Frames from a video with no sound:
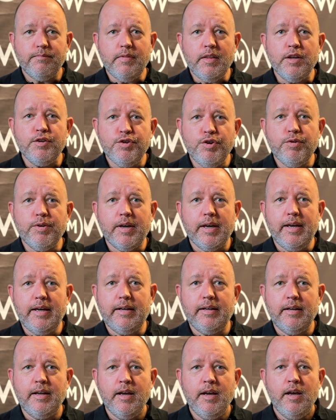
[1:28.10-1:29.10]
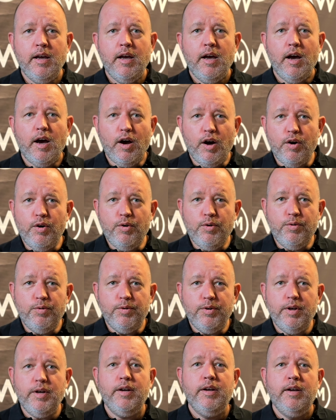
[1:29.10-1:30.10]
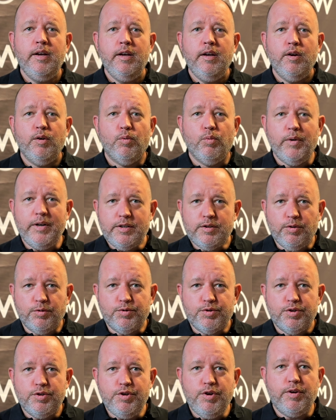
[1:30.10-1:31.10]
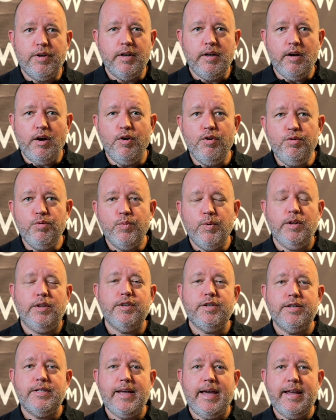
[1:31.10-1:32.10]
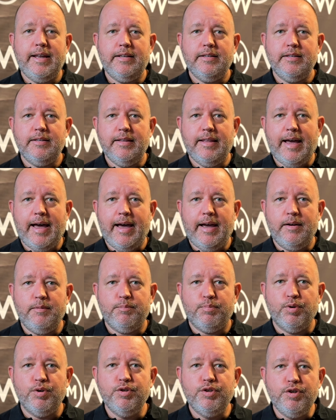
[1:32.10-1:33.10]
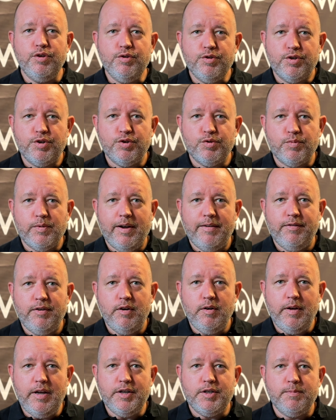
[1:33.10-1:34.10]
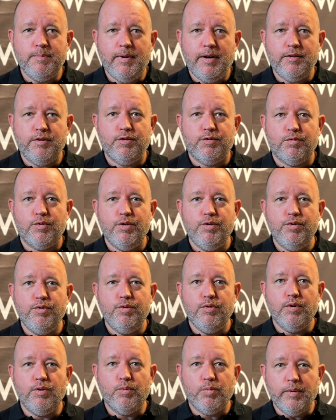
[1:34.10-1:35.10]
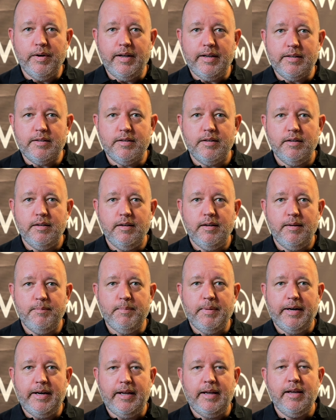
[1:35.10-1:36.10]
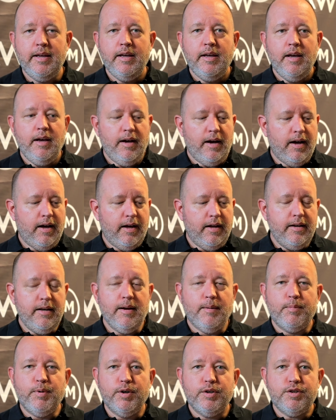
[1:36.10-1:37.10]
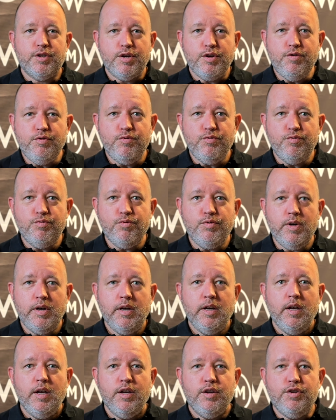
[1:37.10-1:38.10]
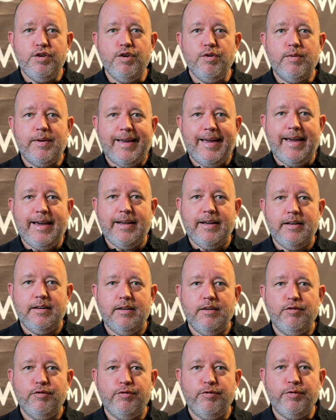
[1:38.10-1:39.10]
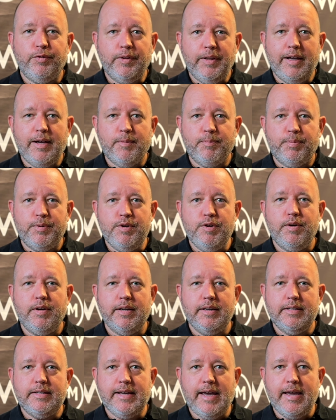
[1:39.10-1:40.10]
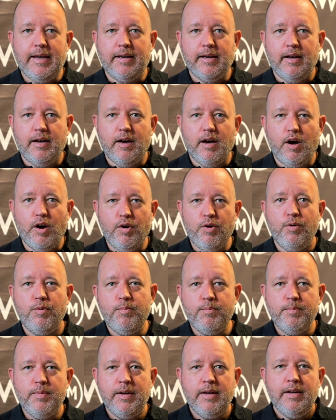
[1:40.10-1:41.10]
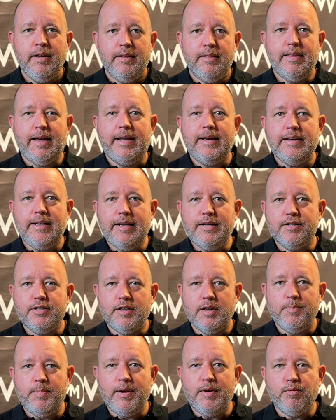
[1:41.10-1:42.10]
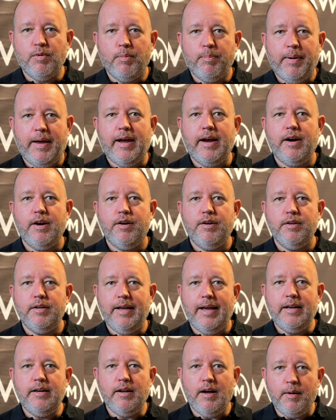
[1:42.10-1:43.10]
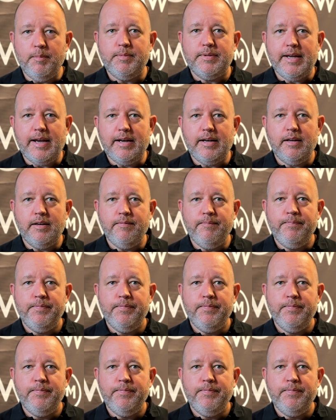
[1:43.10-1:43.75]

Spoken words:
you can own rentals. You can own real estate that produces revenue each month through rent money. Number two, you can flip. You can take a home that needs to be repaired and updated,